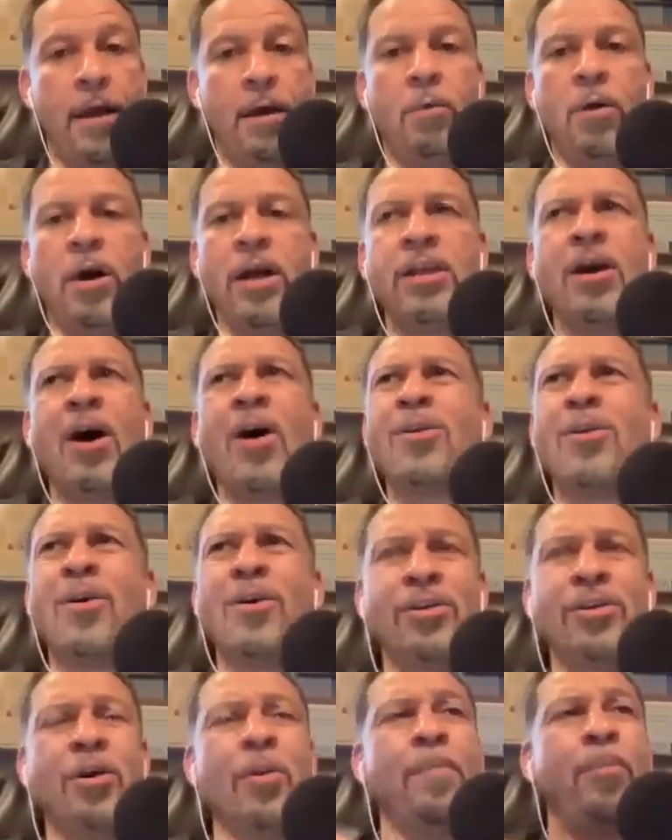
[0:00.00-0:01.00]
Well, hold
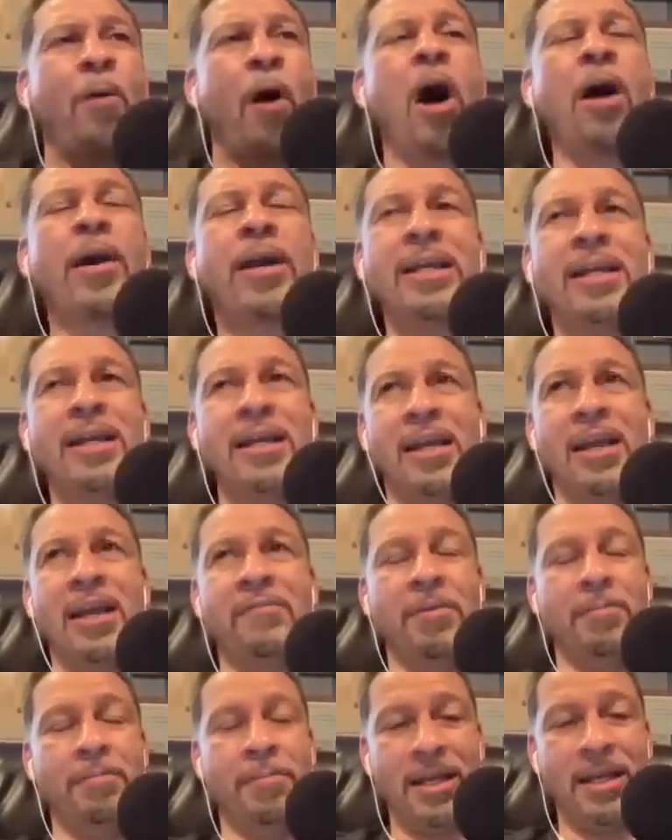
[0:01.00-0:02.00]
on, you're balking at
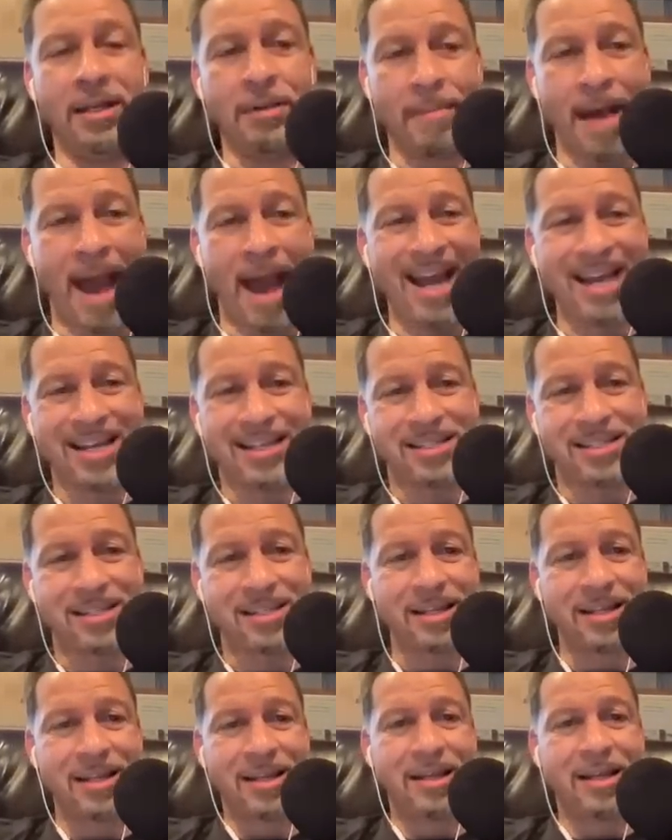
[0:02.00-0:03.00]
giving me the max